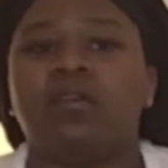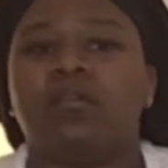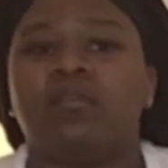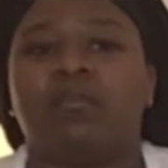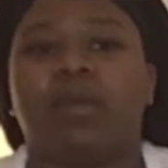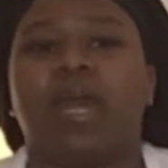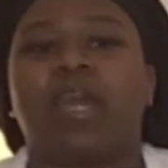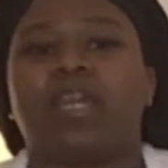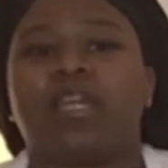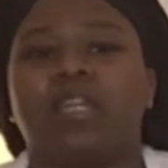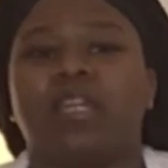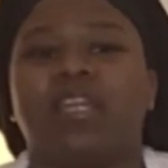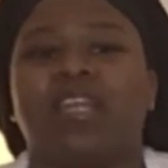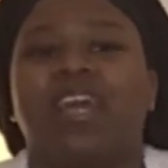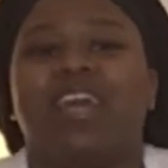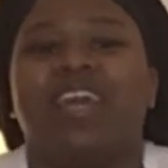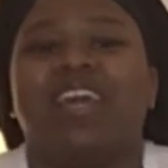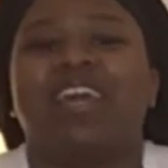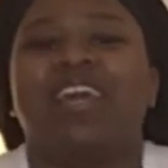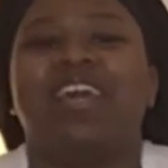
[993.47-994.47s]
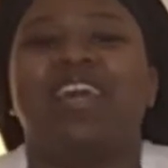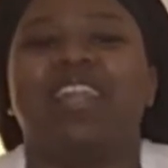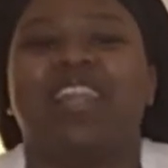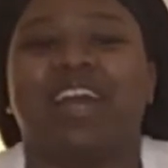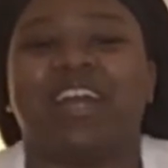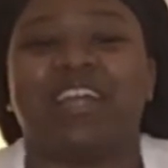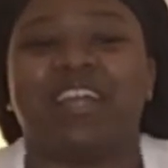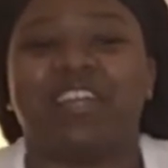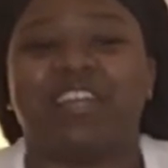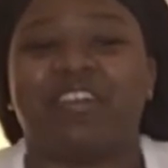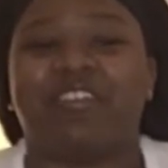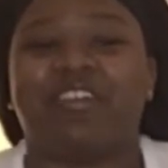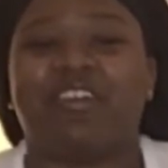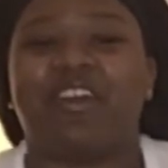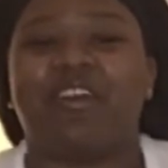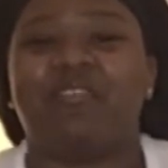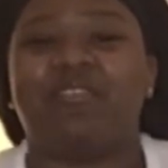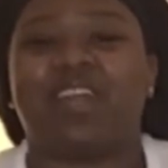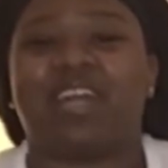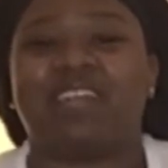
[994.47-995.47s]
like a year
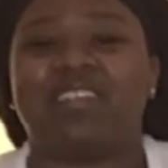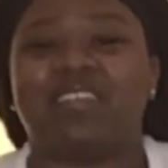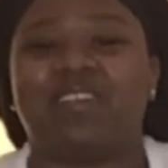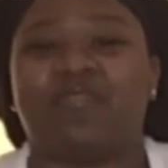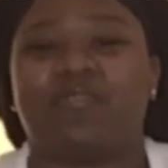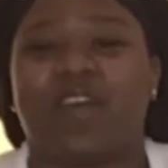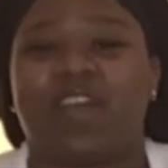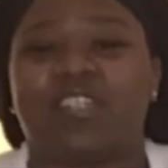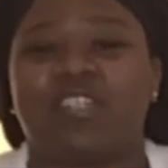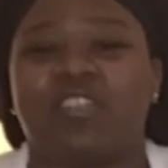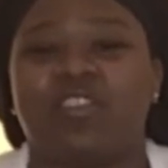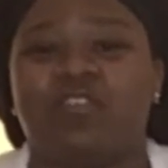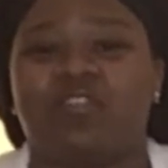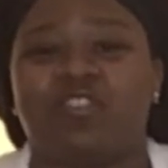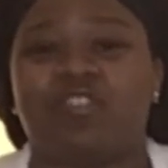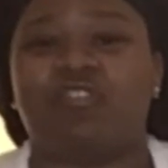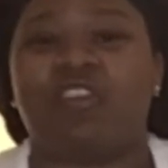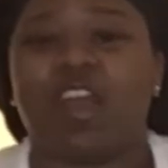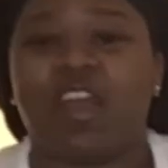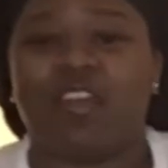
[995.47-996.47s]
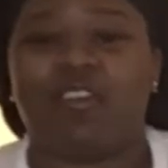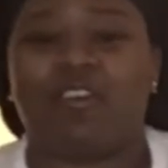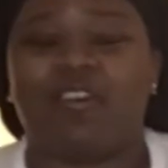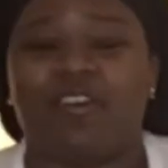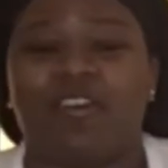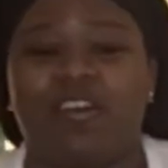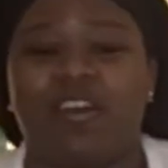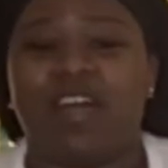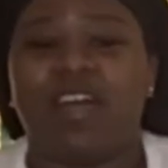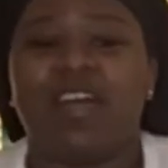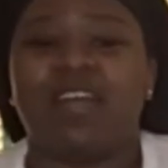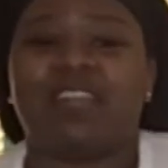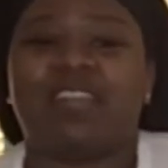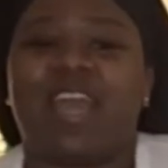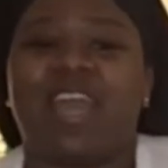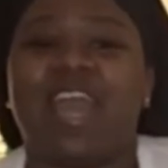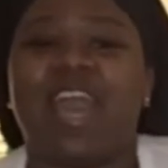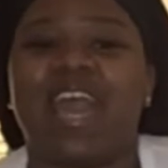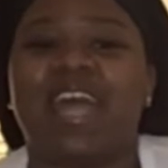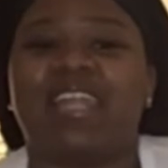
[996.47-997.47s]
ago when I did Fashion Nova trial haul,
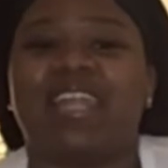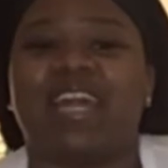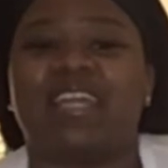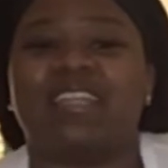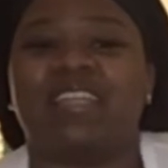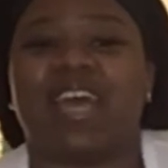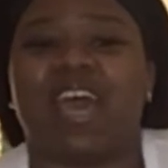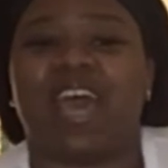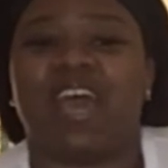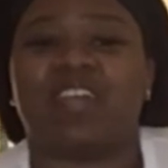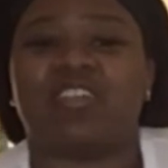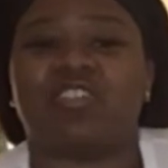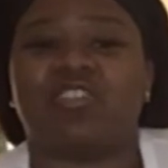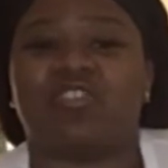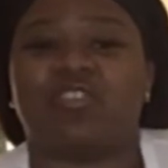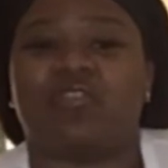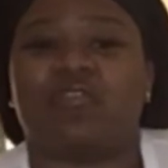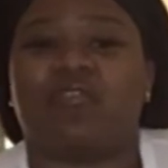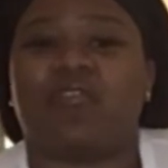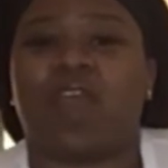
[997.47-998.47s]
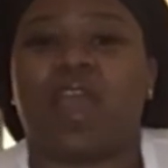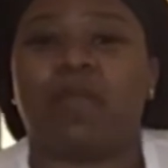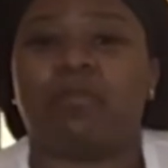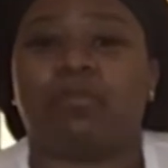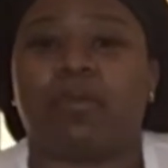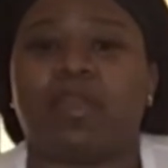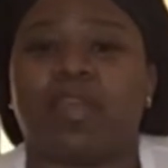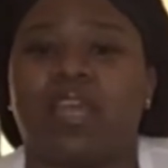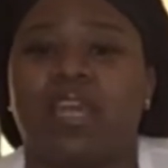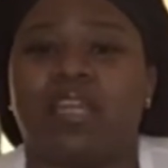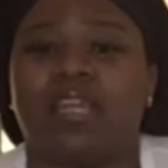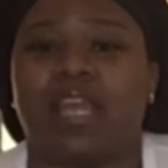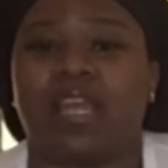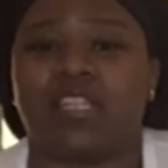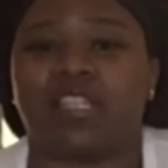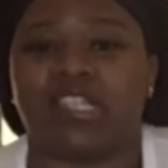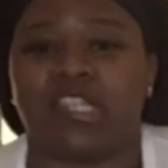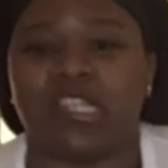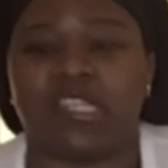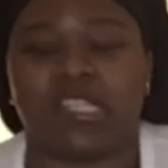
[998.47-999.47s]
they had like the extra fabric in
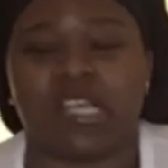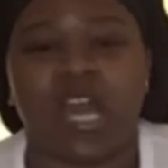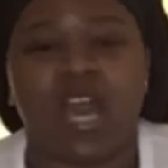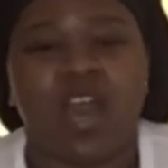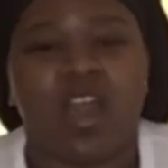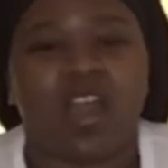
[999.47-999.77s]
their jeans.